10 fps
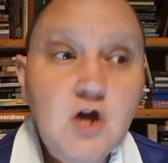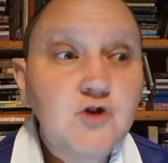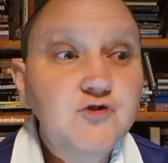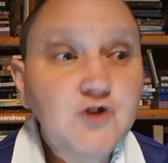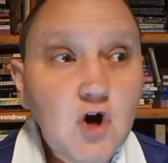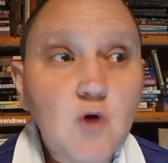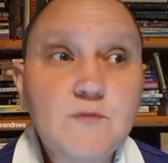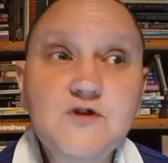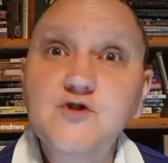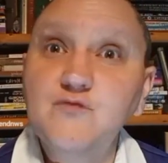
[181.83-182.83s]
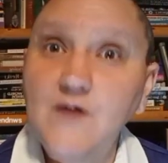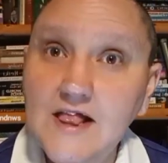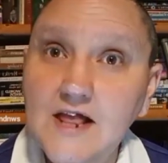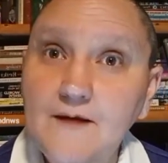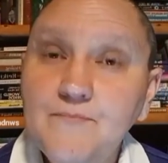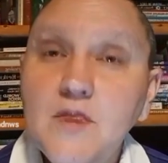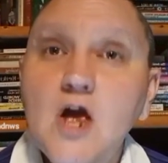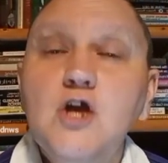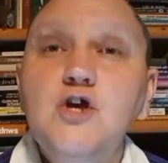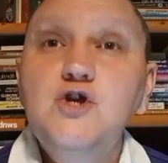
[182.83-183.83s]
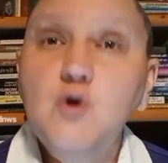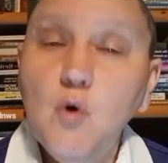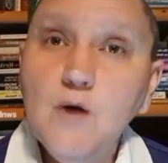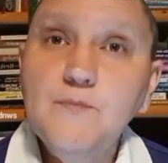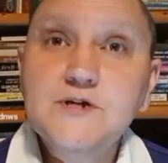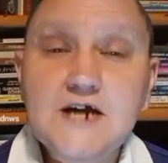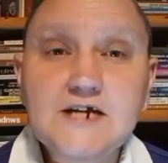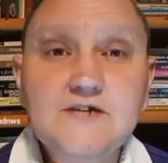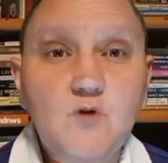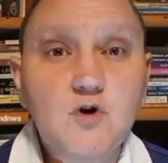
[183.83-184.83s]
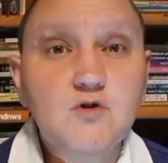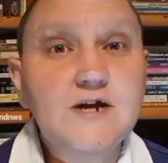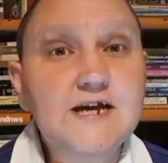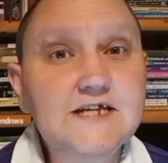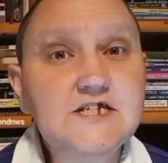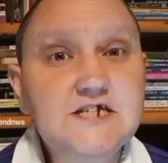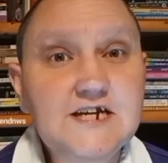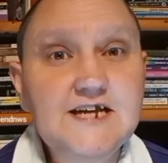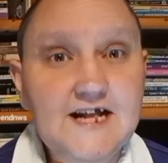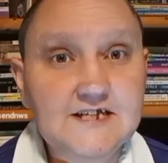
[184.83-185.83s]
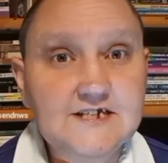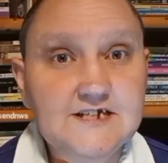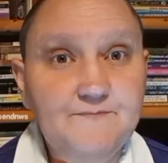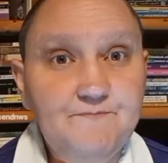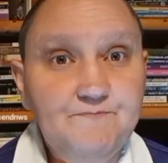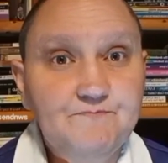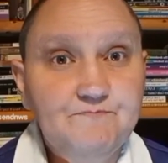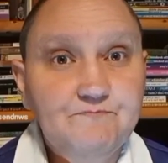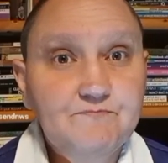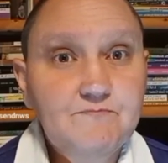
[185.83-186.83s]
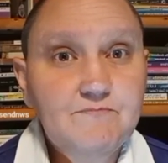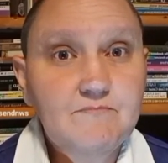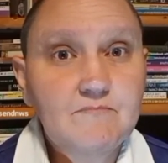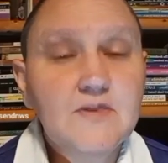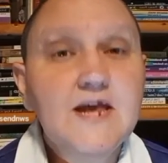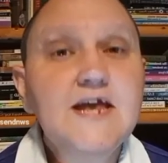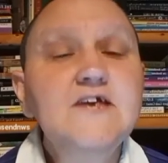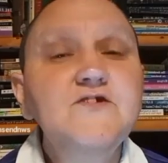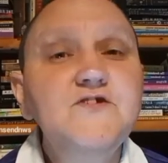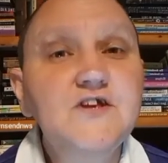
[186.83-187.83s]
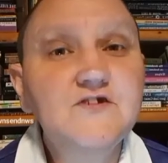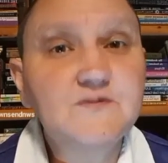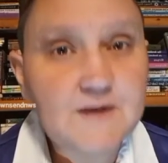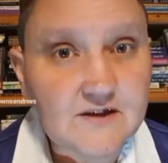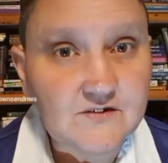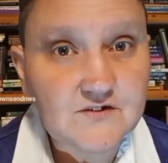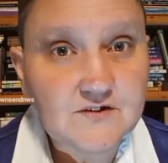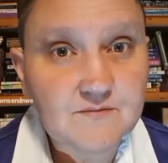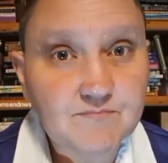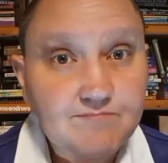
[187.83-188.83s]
So, Mr. Fella, your protective order against Jenny Ellison is dismissed.